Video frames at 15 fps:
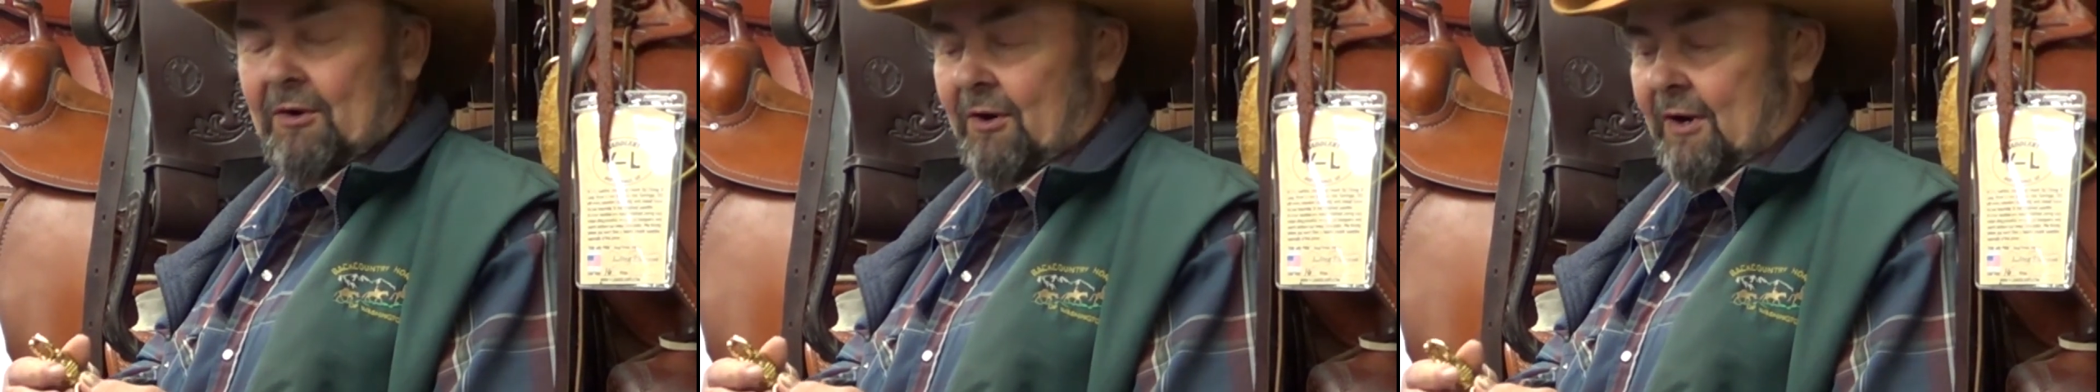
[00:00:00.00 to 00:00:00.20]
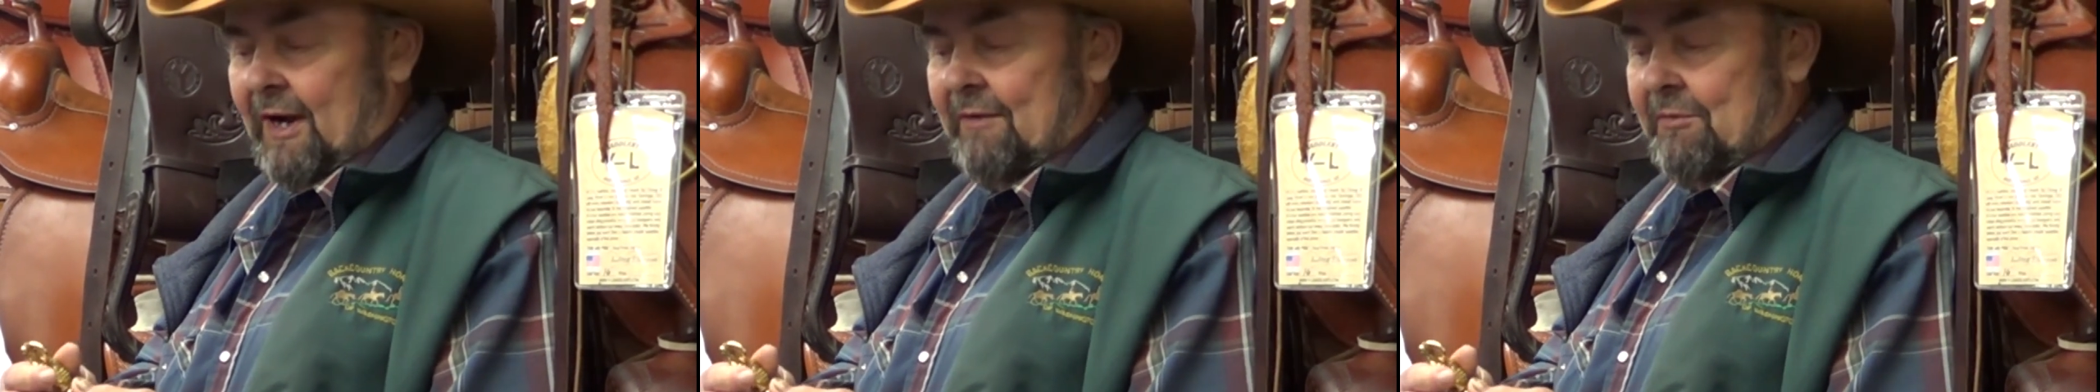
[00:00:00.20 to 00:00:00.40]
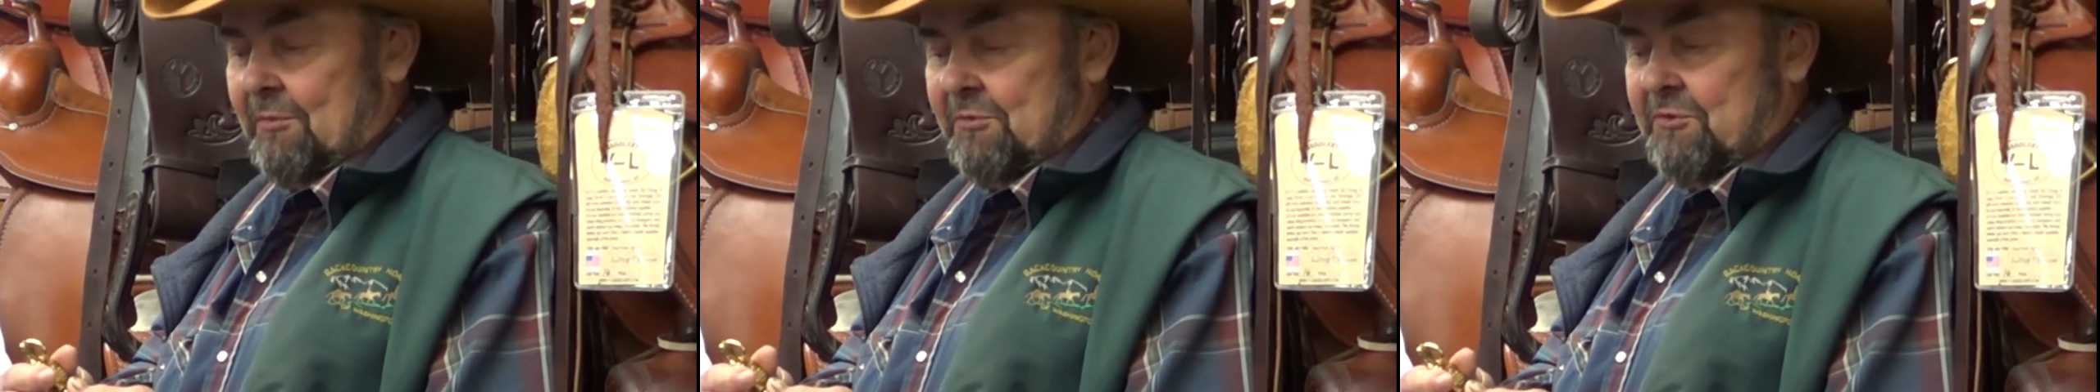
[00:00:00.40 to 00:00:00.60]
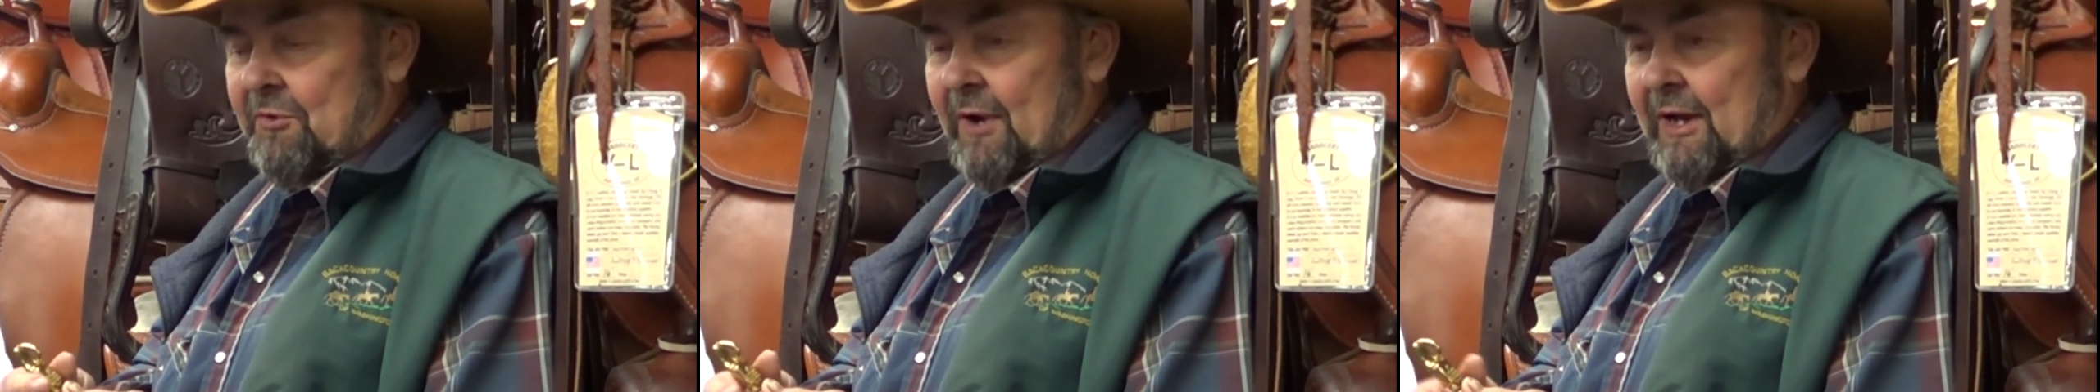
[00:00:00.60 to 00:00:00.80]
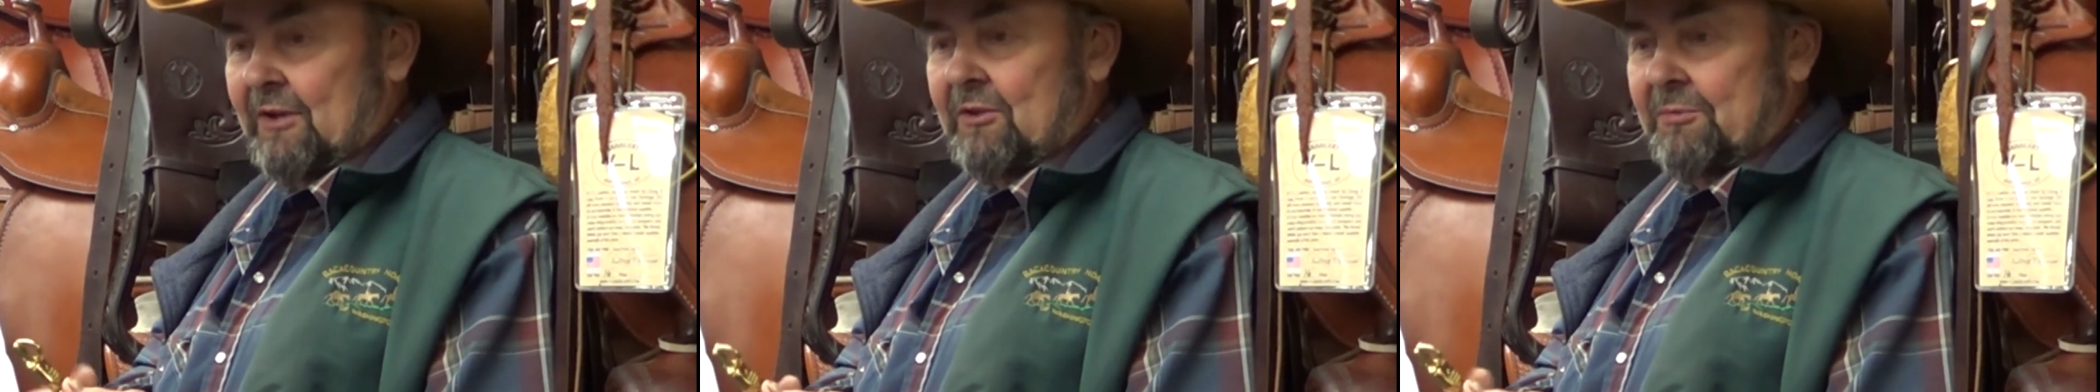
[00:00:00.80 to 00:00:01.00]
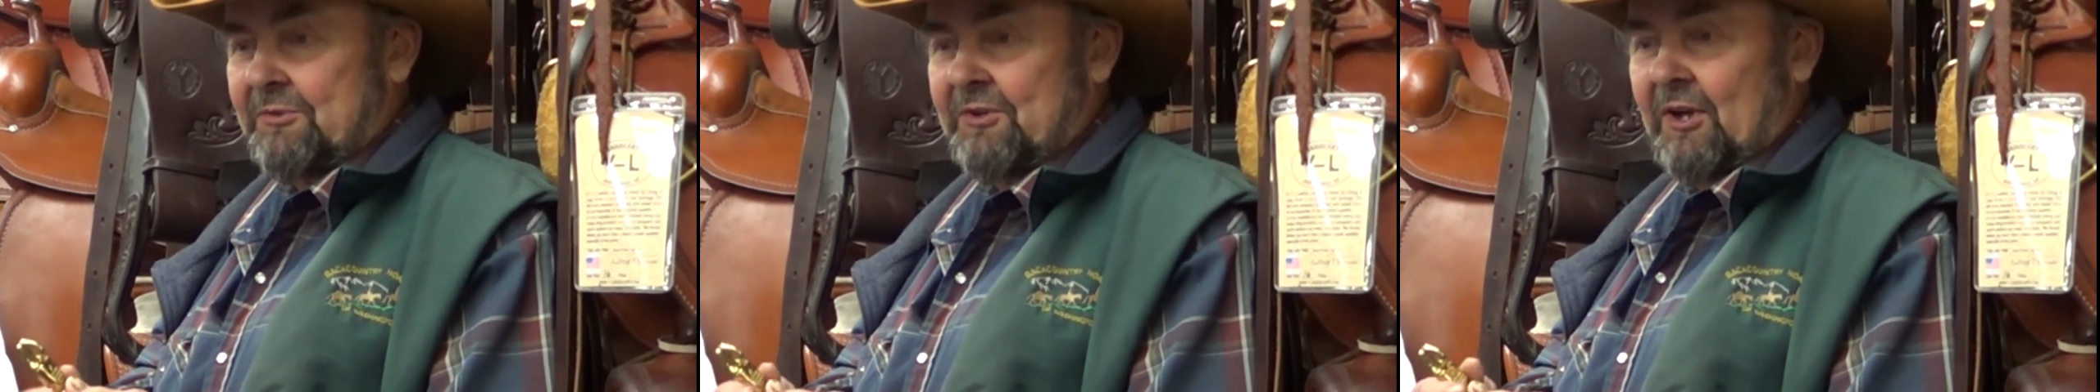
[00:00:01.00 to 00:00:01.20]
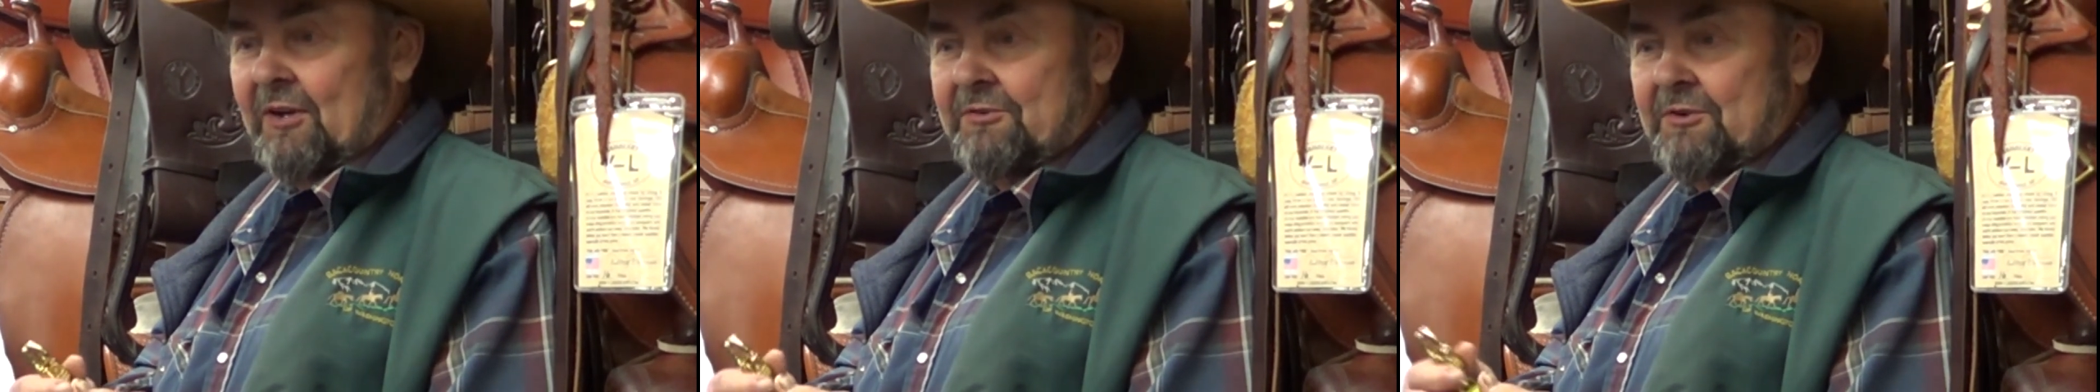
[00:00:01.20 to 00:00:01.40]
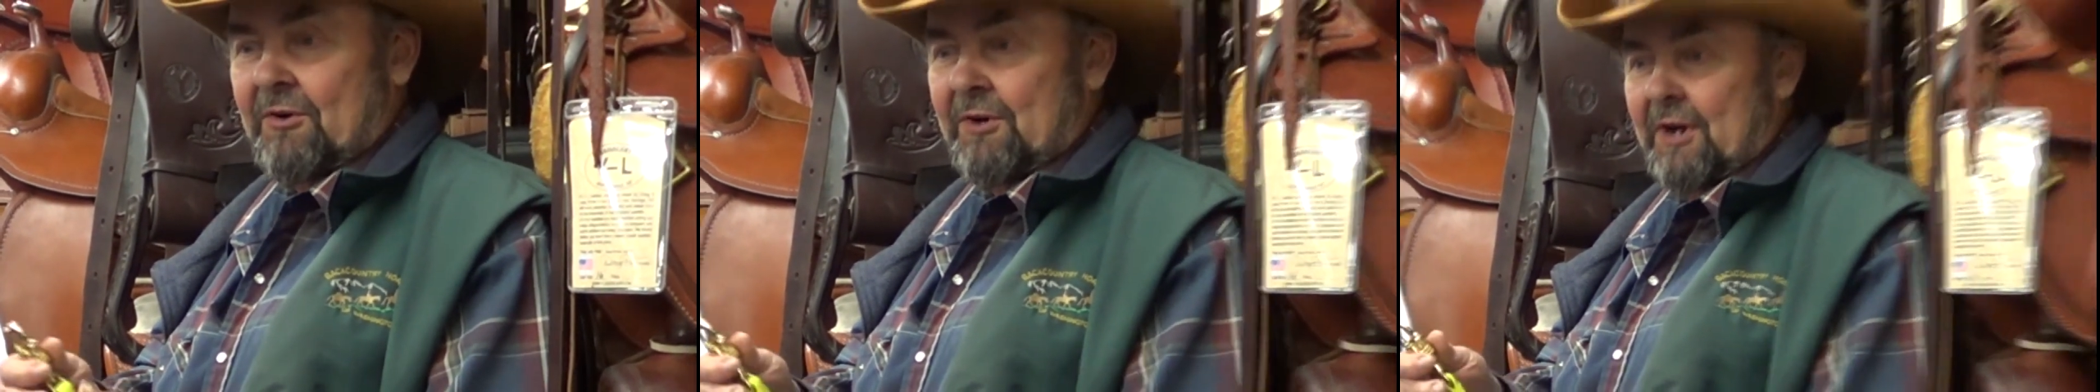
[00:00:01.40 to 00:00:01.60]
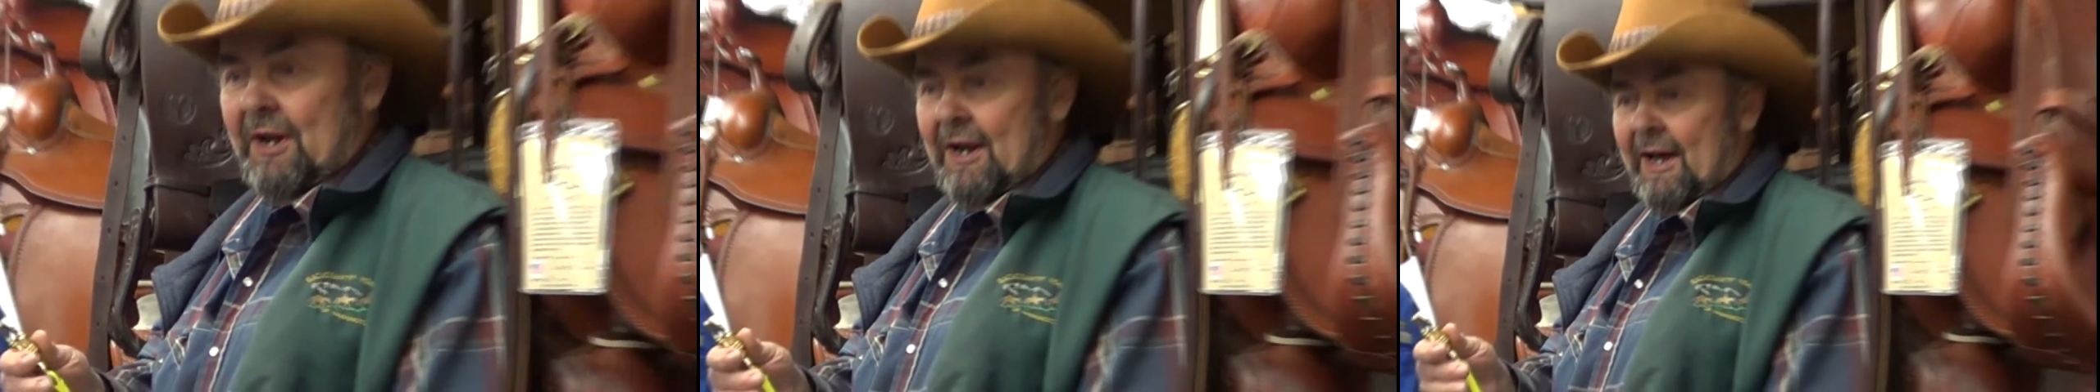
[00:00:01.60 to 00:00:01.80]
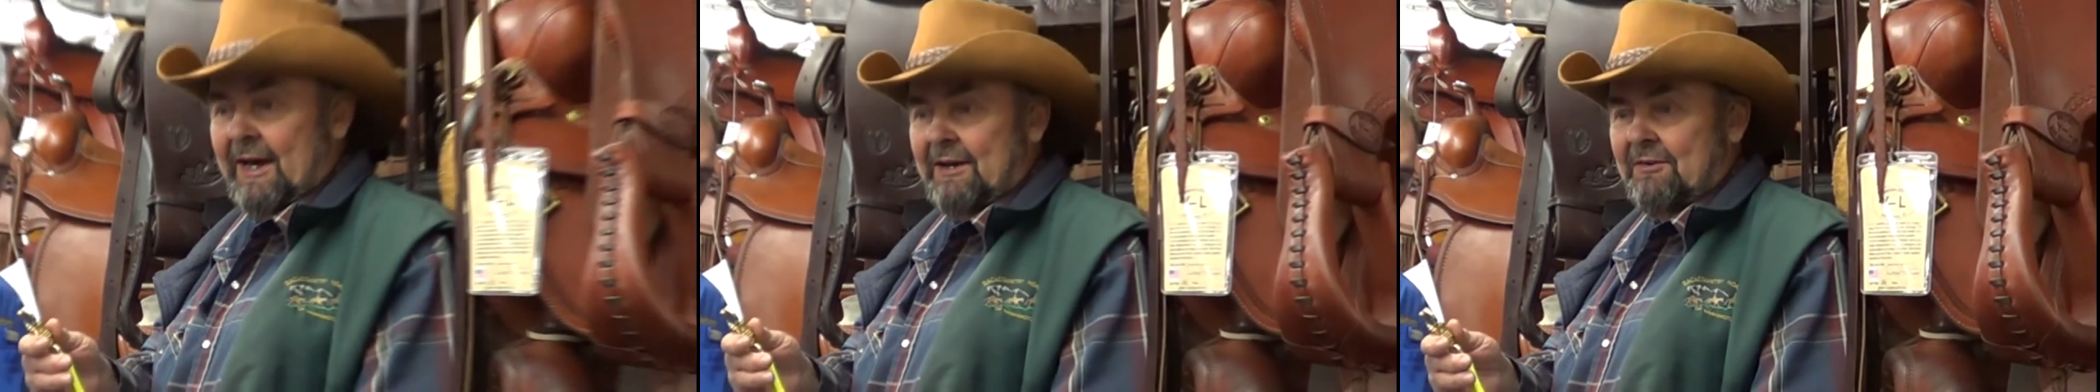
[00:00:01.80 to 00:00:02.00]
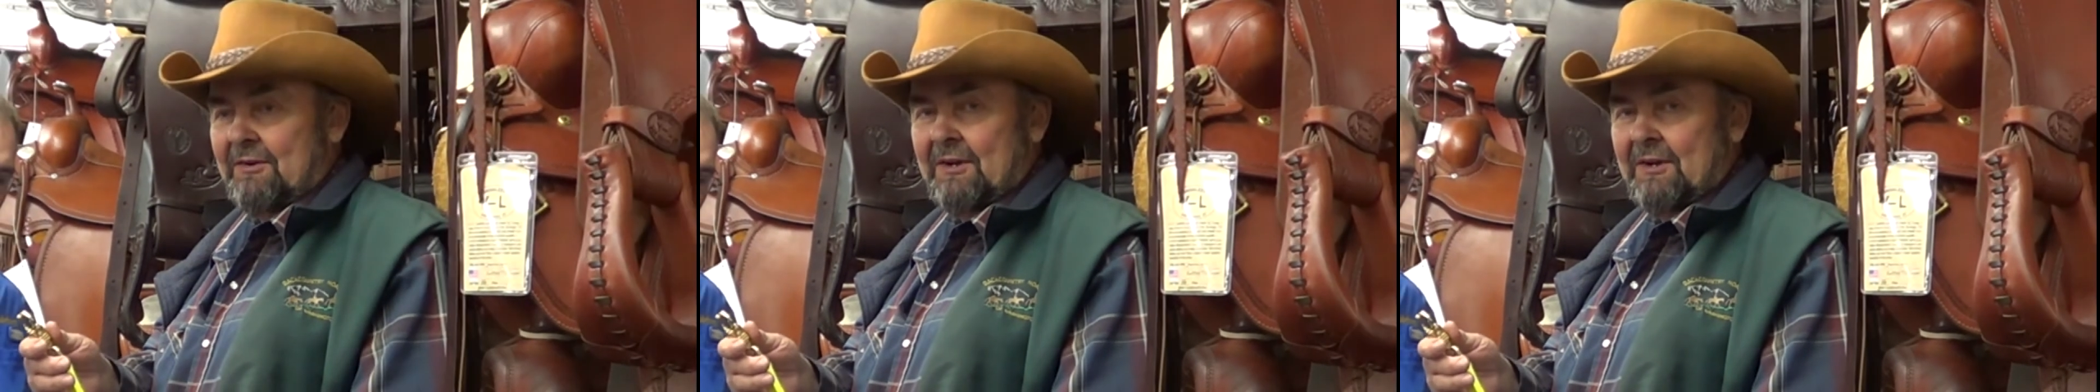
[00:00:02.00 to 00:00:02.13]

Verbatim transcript: or having them strangle themselves during the night